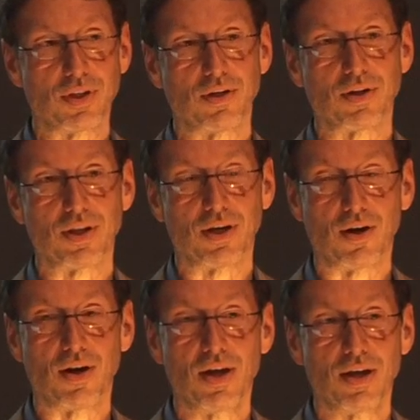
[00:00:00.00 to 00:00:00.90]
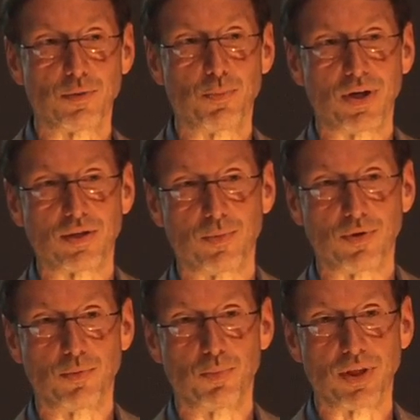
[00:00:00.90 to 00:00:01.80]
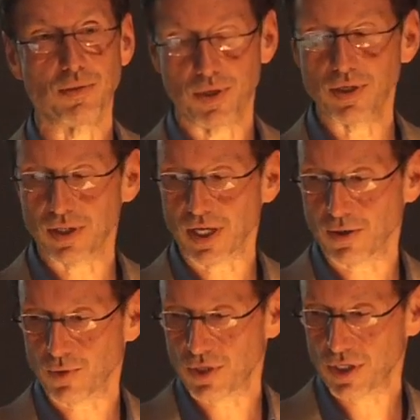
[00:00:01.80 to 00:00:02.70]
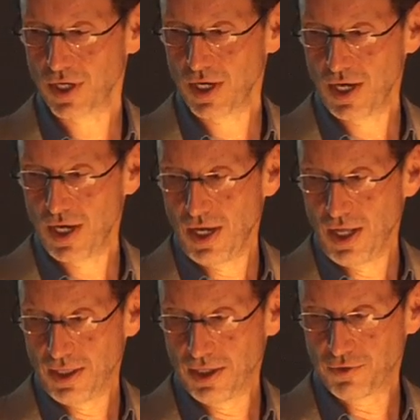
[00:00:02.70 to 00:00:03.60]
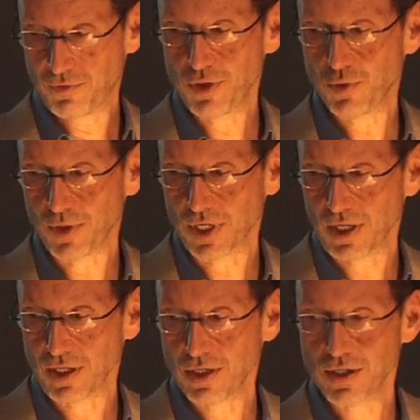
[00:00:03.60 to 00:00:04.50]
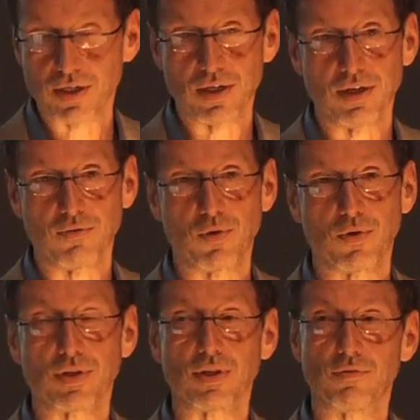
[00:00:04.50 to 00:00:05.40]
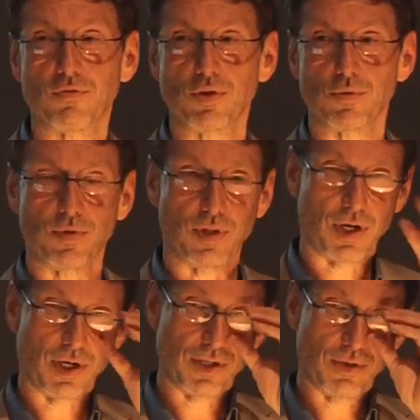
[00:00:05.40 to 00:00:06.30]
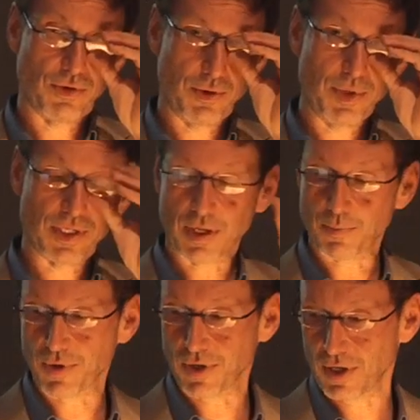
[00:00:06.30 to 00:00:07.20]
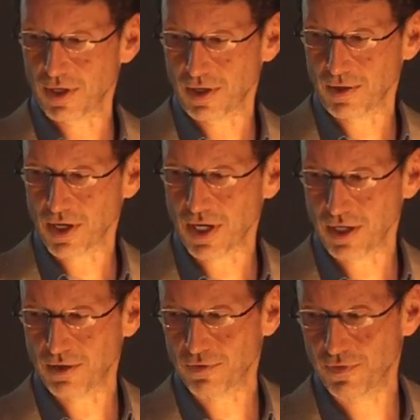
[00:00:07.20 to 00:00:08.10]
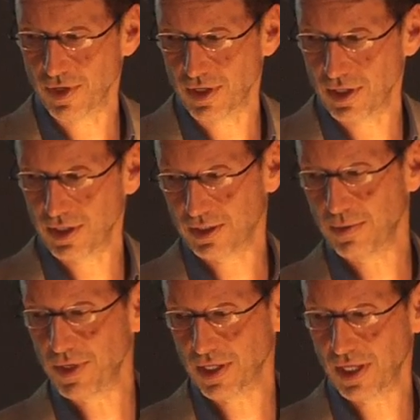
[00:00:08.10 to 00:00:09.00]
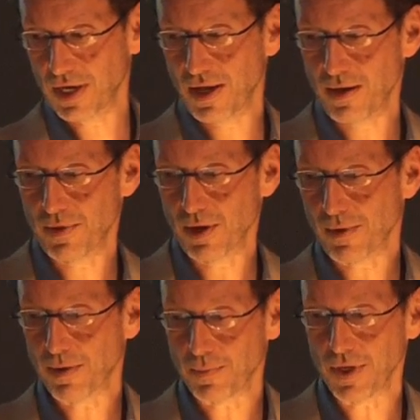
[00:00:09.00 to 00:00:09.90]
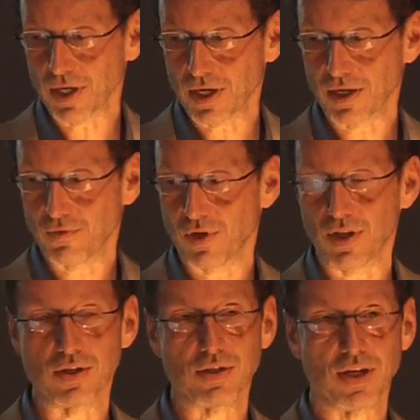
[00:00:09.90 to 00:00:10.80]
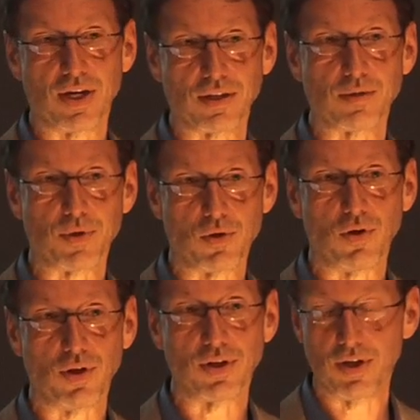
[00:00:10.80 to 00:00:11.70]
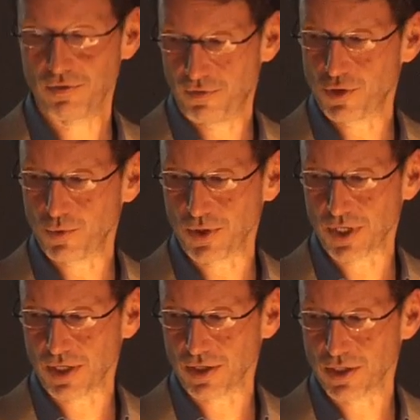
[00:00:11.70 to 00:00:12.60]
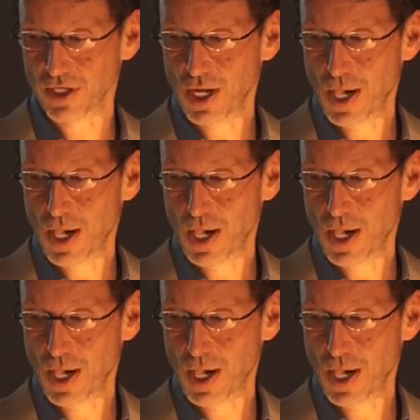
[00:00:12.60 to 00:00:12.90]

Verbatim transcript: They're, they are, it's possible to bring them into language. There's visual knowledge. Of course, if visual art is going to be a separate uh, kind of uh, a subject, then it, there might be a kind of knowledge that has to be called visual knowledge.